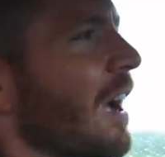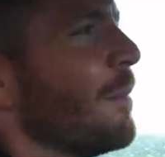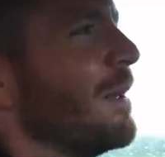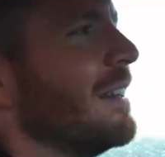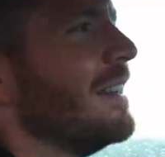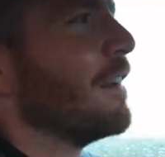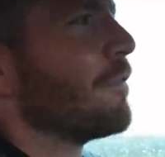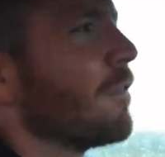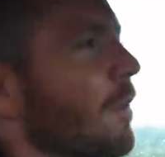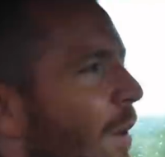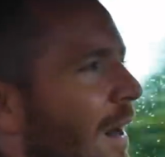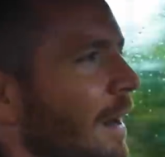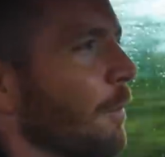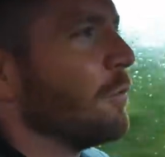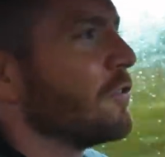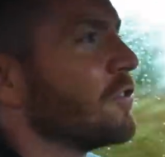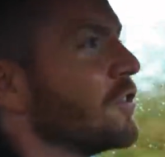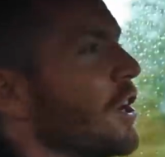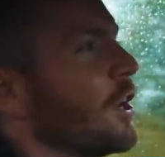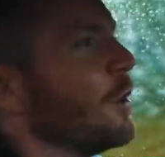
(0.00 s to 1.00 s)
have been different when it
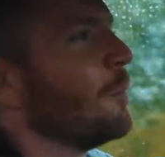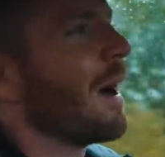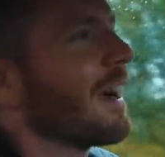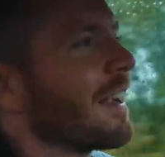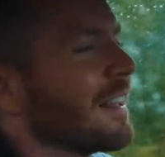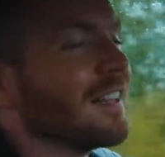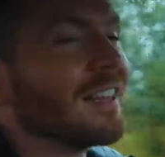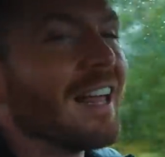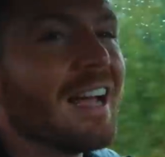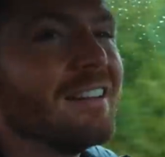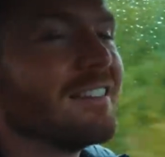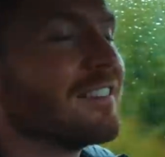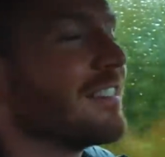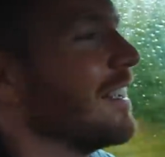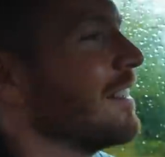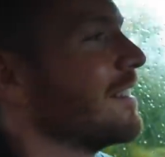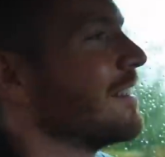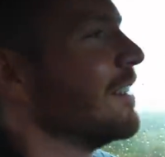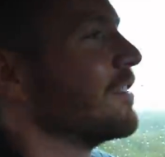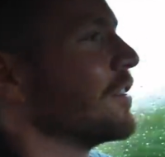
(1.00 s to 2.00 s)
was new back in the late
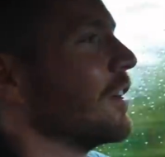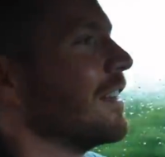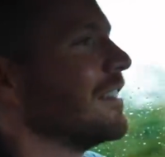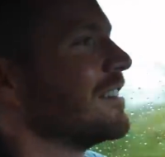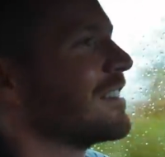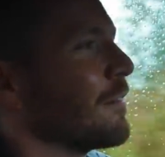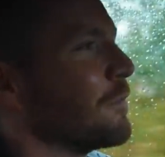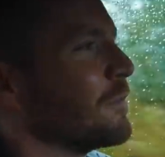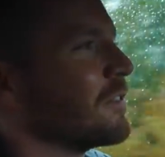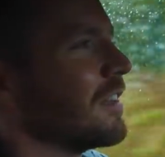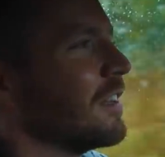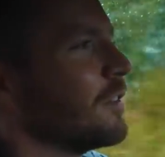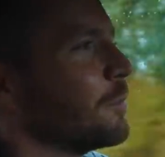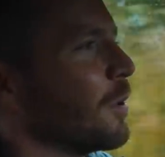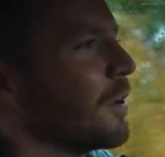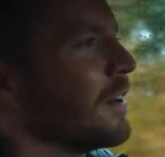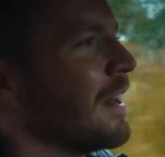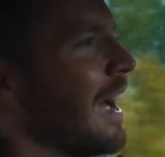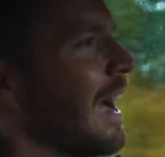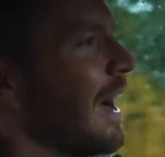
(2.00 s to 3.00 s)
60s, early 70s,
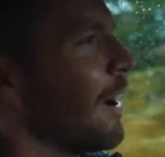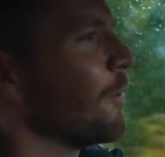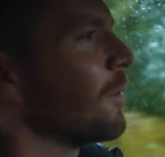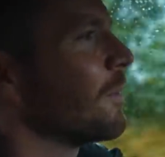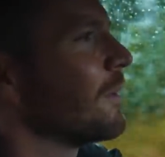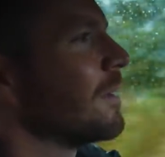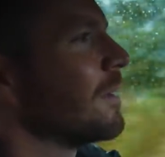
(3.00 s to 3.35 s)
but now,